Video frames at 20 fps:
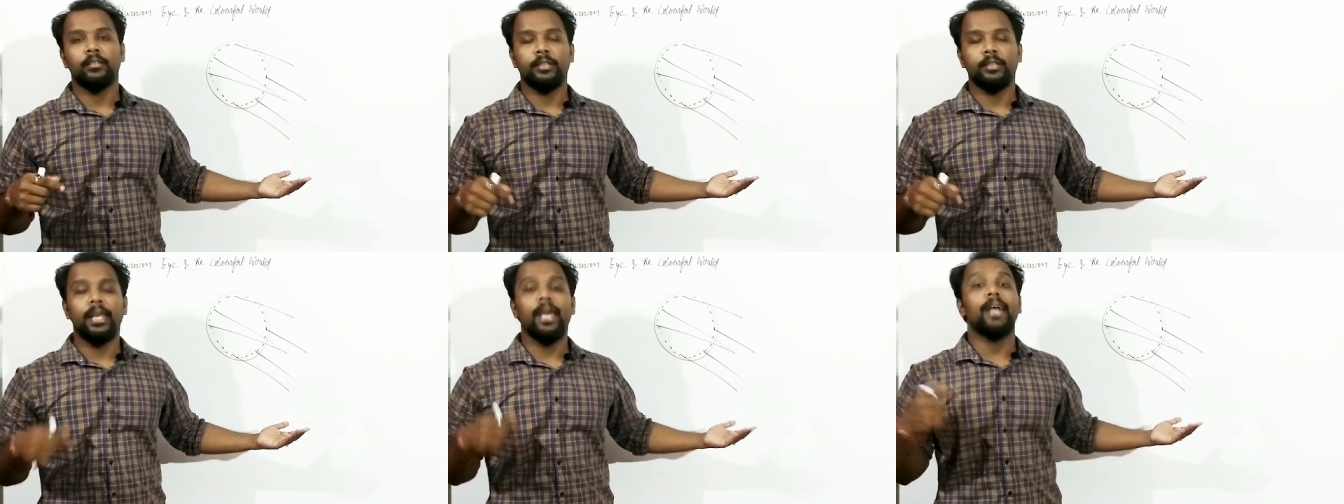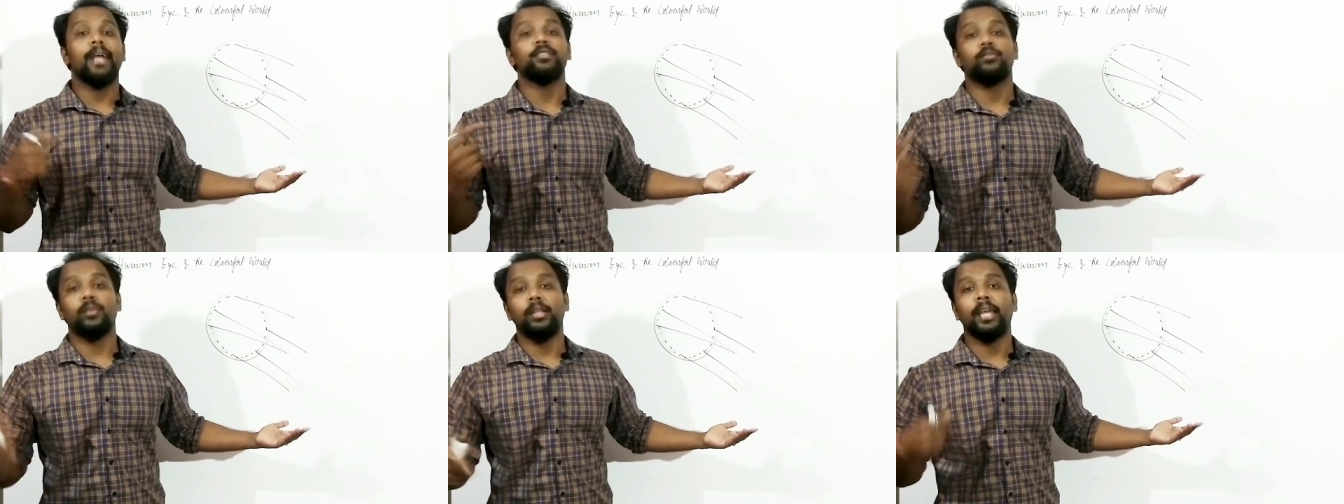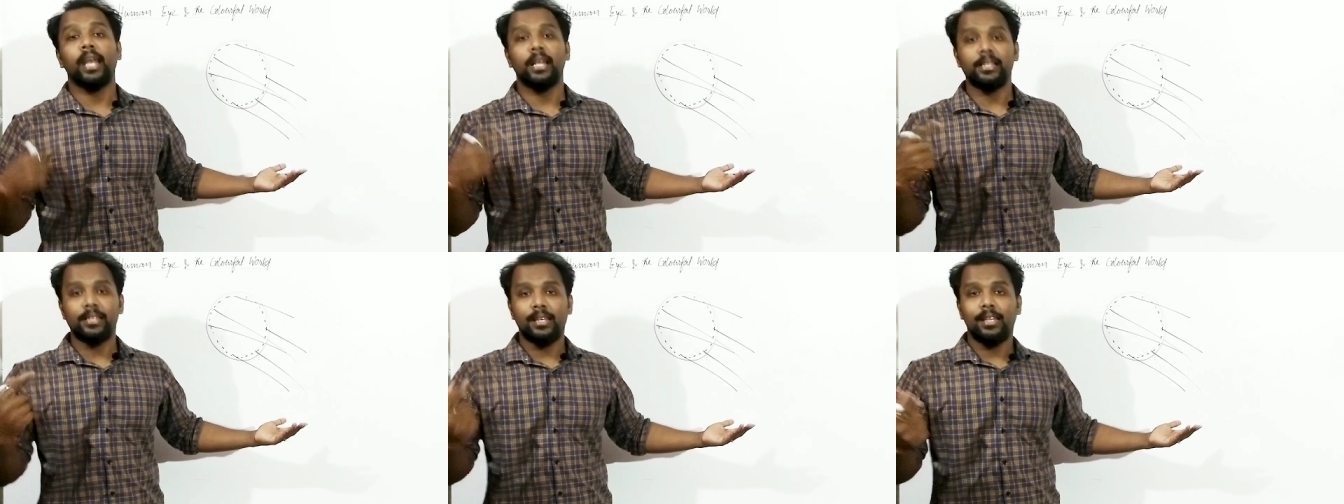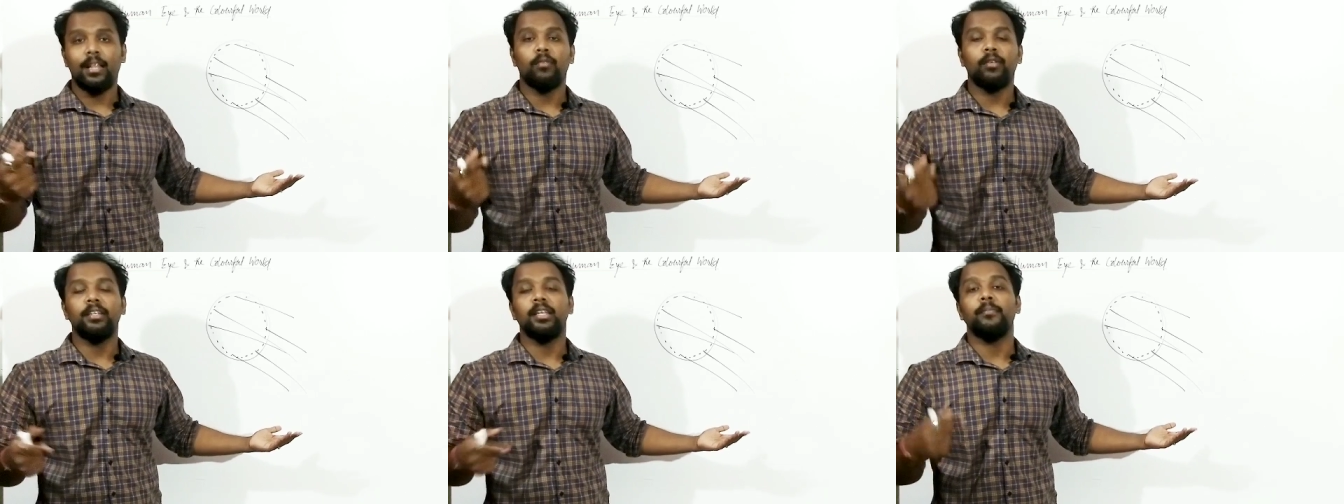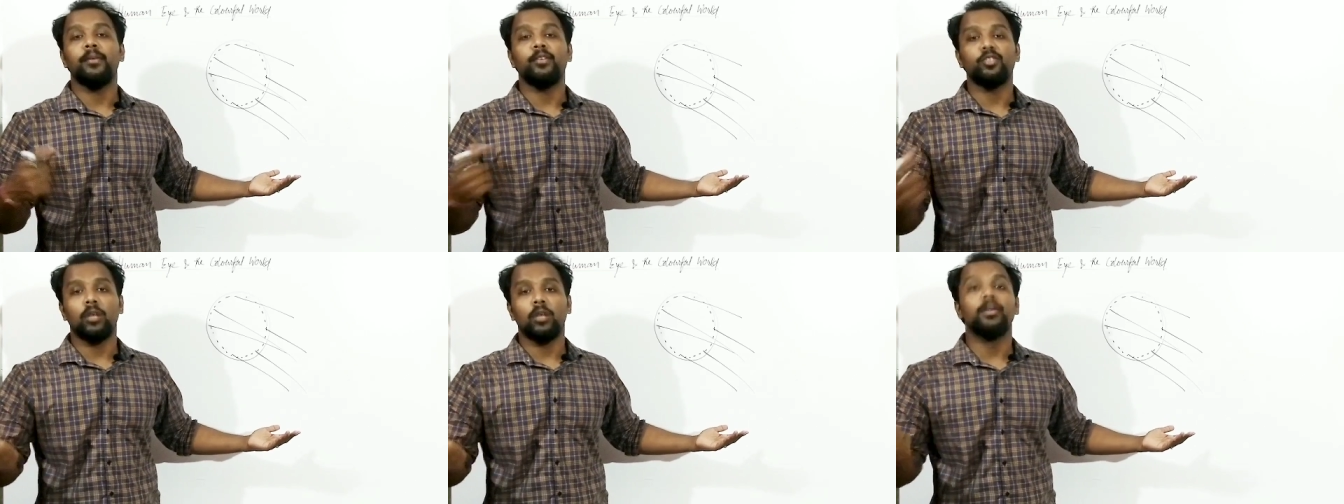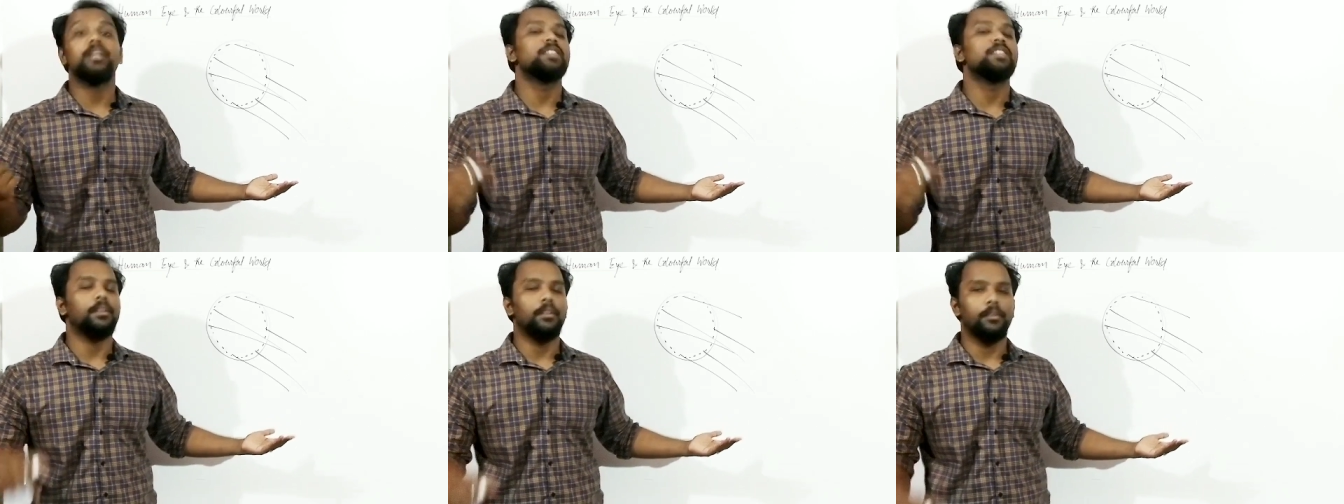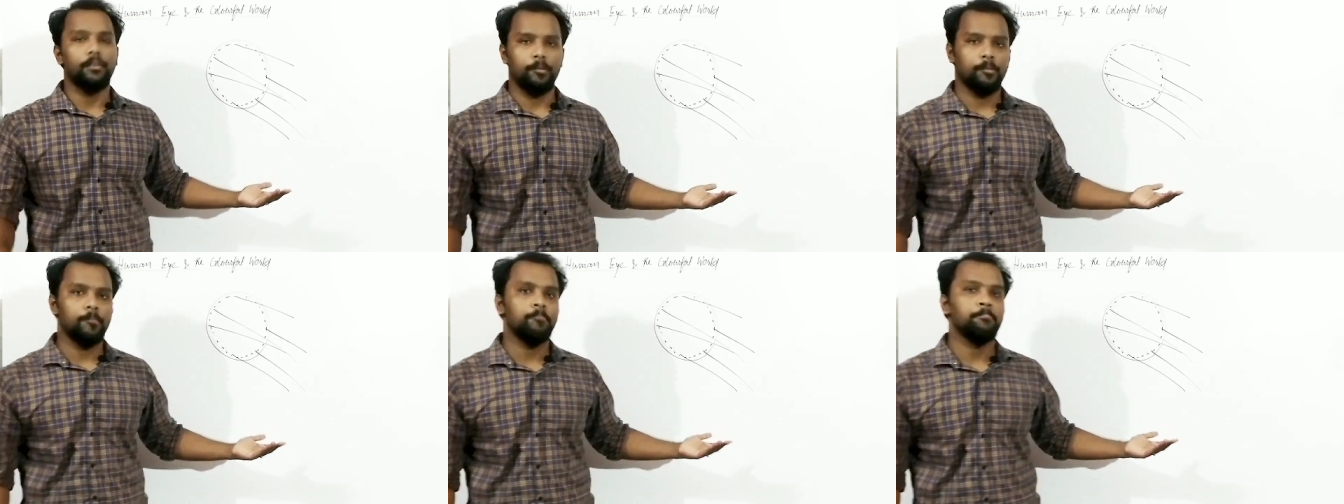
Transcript: They actually cancel out the deviation of each other.